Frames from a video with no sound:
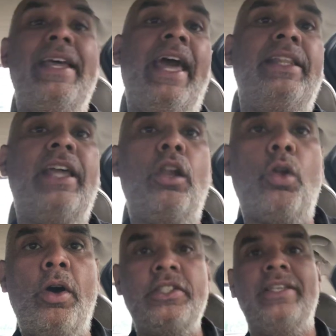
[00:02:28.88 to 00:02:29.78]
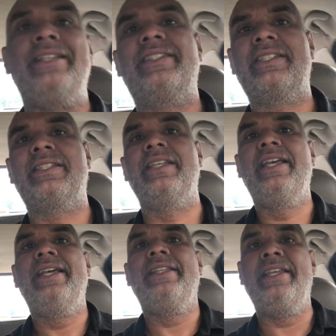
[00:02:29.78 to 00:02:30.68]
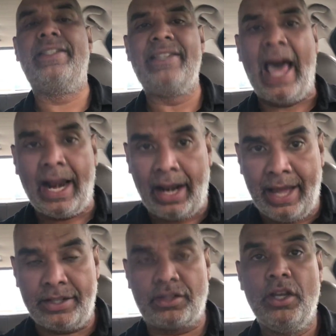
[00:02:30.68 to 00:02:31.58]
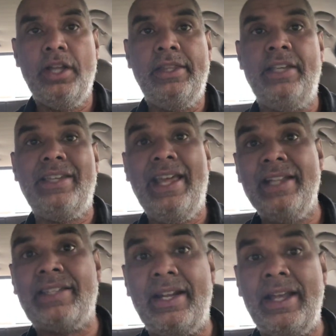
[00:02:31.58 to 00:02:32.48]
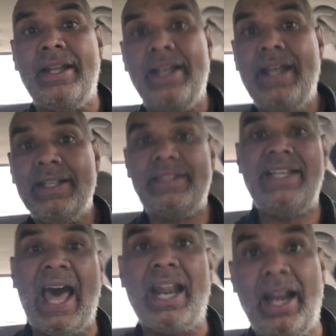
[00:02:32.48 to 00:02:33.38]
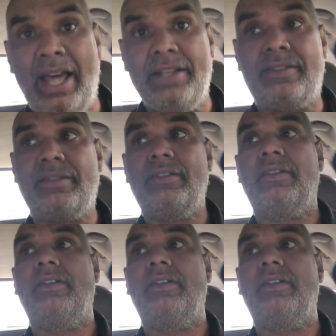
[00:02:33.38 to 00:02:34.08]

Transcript: and they're launching these satellites, these internet satellites,